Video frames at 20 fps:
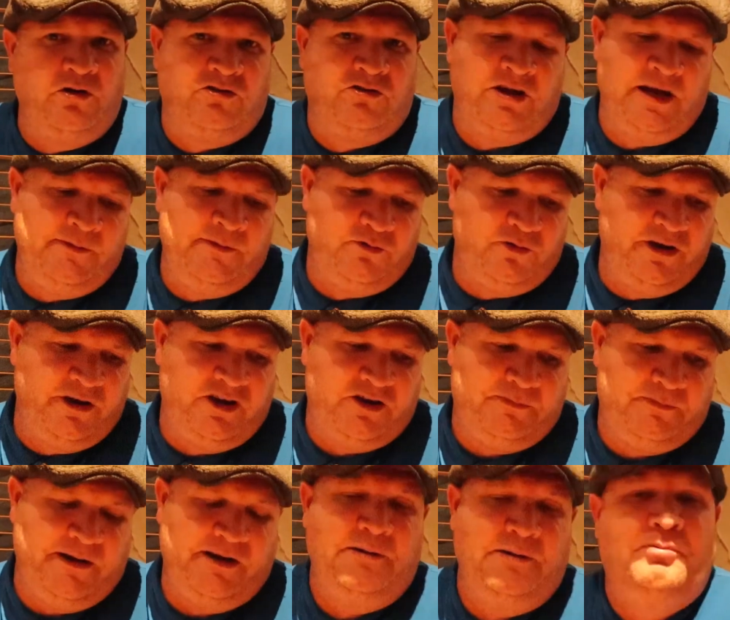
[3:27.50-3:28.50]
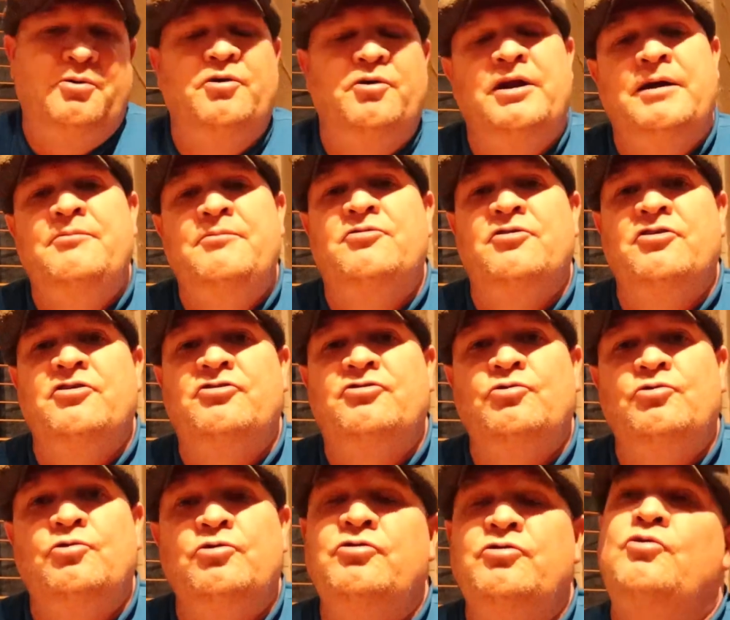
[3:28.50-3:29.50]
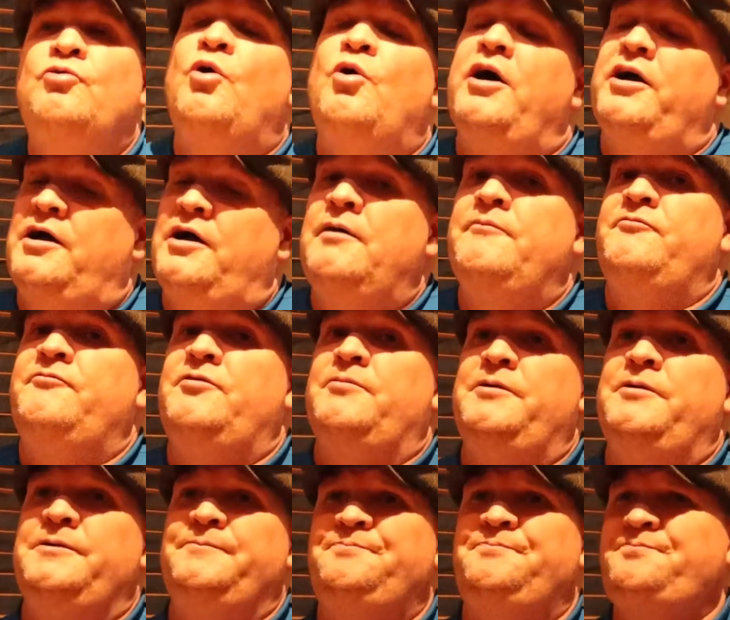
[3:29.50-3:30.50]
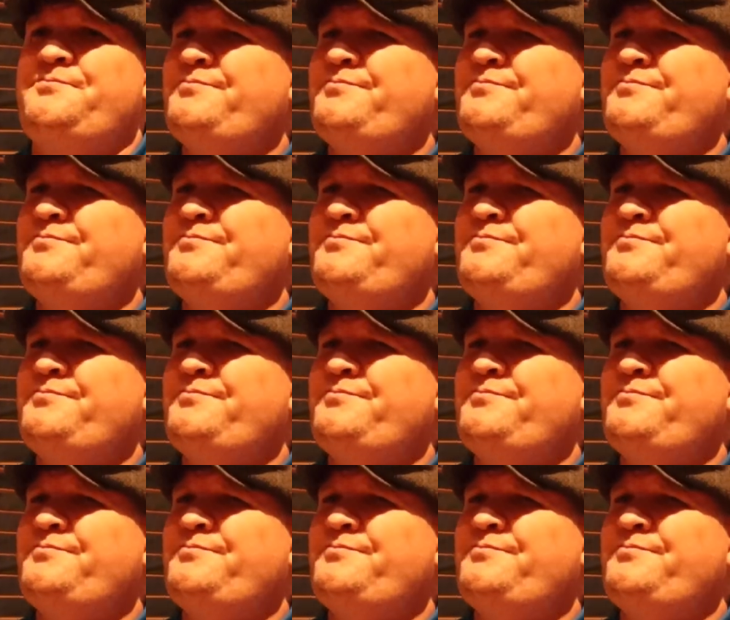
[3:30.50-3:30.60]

of teams will expect to put them to the sword and quite comfortably.